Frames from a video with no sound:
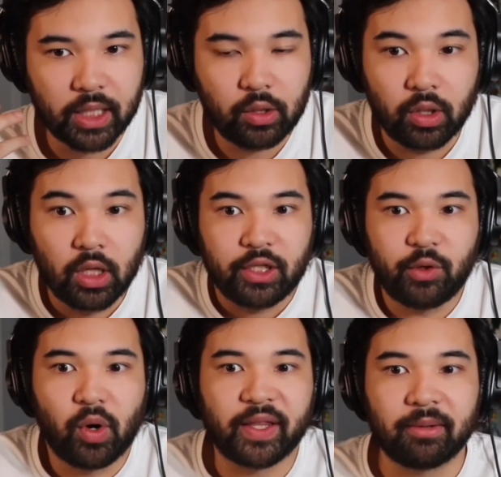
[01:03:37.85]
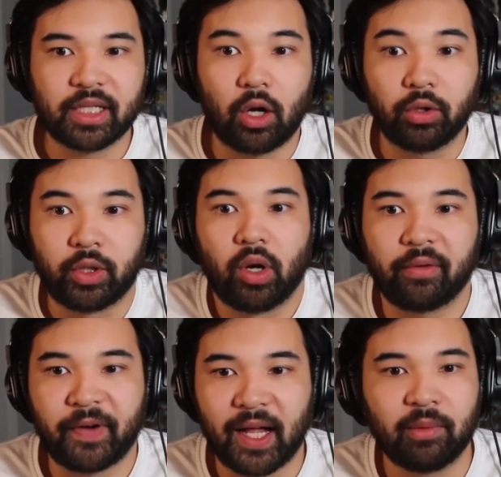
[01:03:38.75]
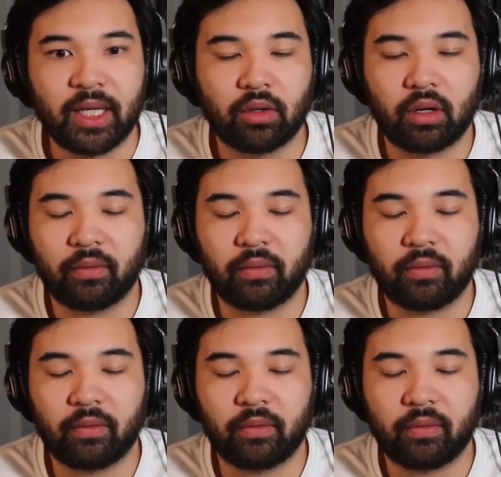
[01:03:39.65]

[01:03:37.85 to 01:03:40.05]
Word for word: and you want them to say, oh, don't unfollow me,